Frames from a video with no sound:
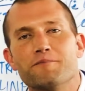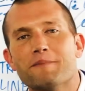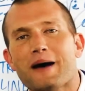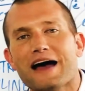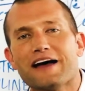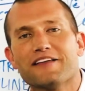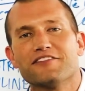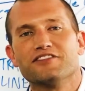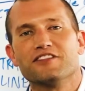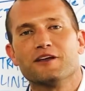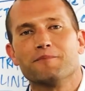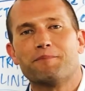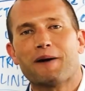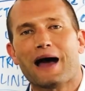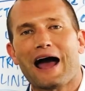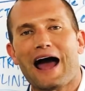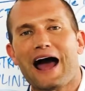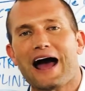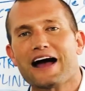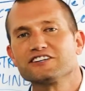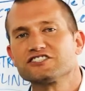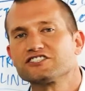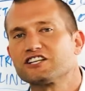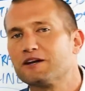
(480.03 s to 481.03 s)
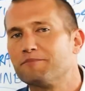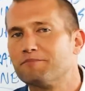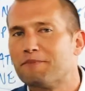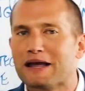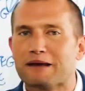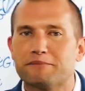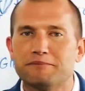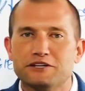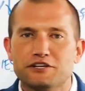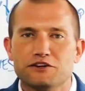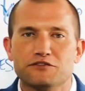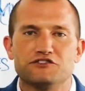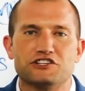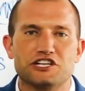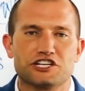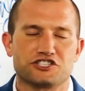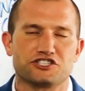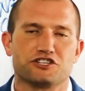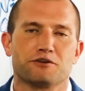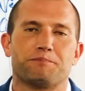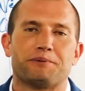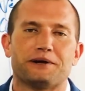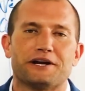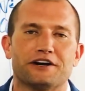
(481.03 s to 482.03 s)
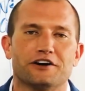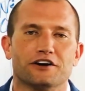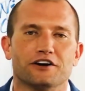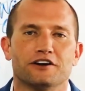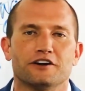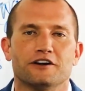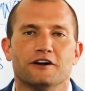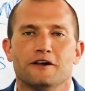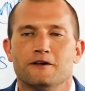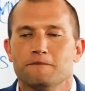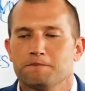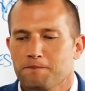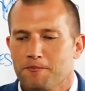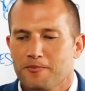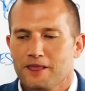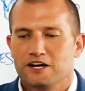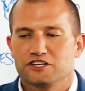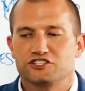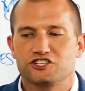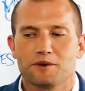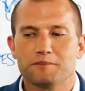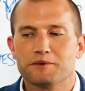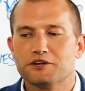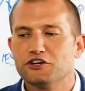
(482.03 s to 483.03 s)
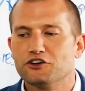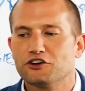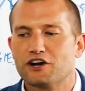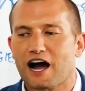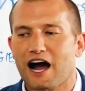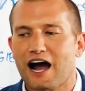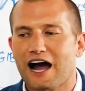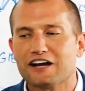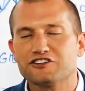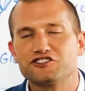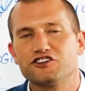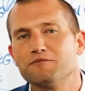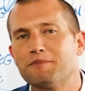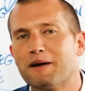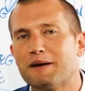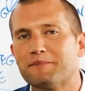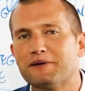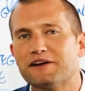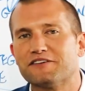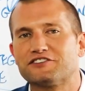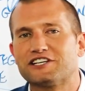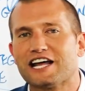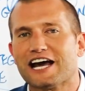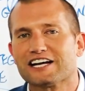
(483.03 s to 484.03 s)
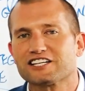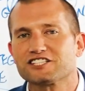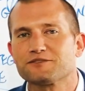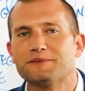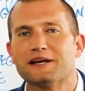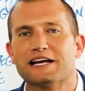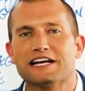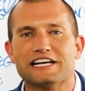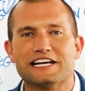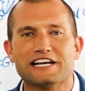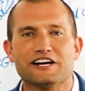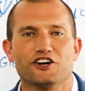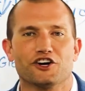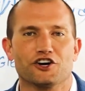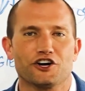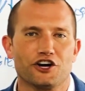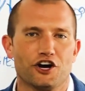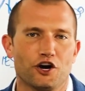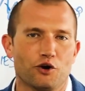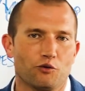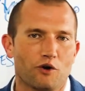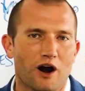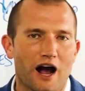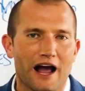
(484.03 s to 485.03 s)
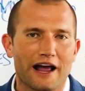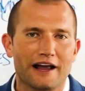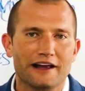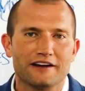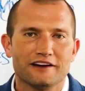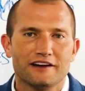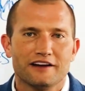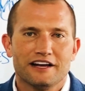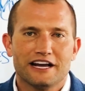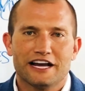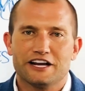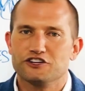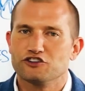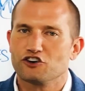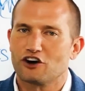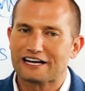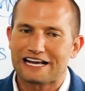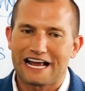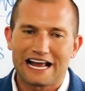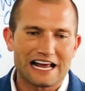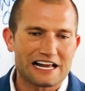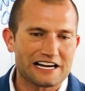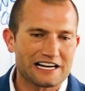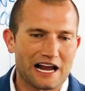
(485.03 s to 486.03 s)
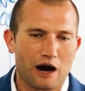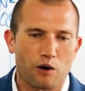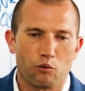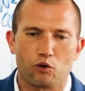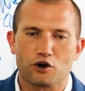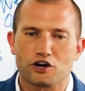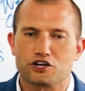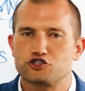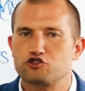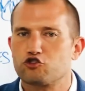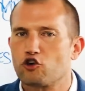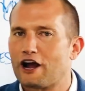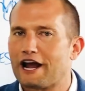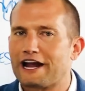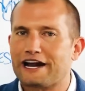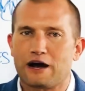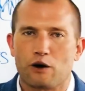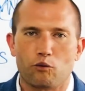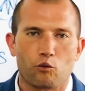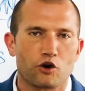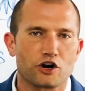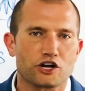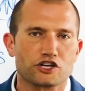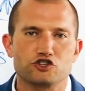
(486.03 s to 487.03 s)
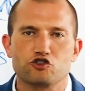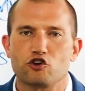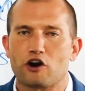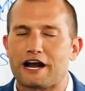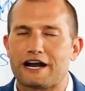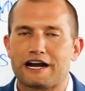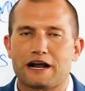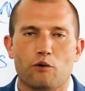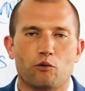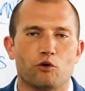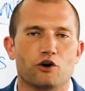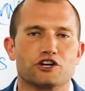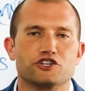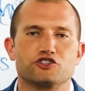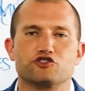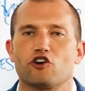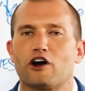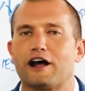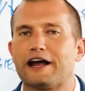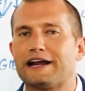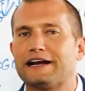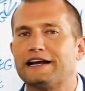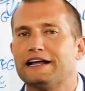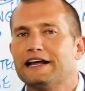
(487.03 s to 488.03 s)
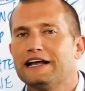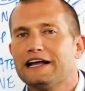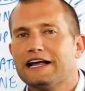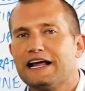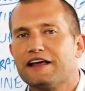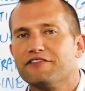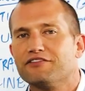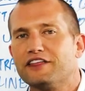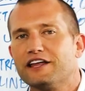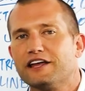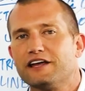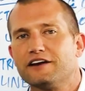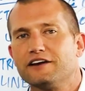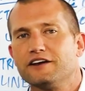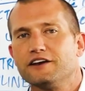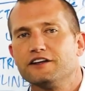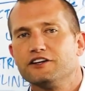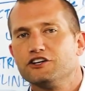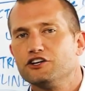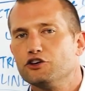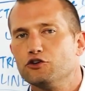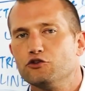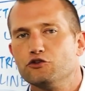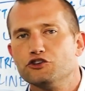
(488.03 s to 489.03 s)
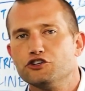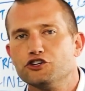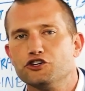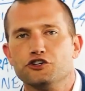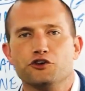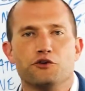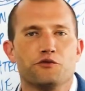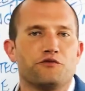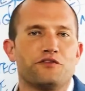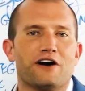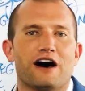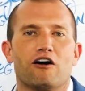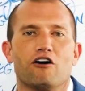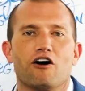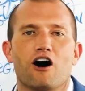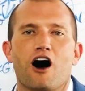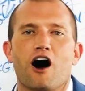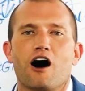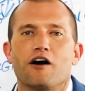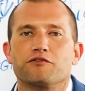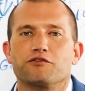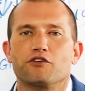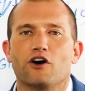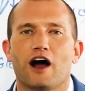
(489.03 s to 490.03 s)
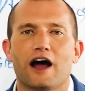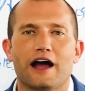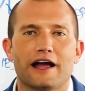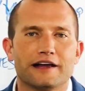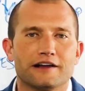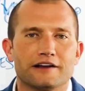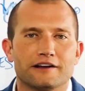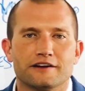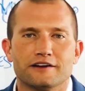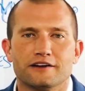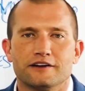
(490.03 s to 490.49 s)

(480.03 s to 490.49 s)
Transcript: met in the past and maybe you've disappeared, some of you guys, you maybe have texted me a year ago, right? And you're like, Andy, I want to train, I want to train, I want to train. And then you, you fell off, right?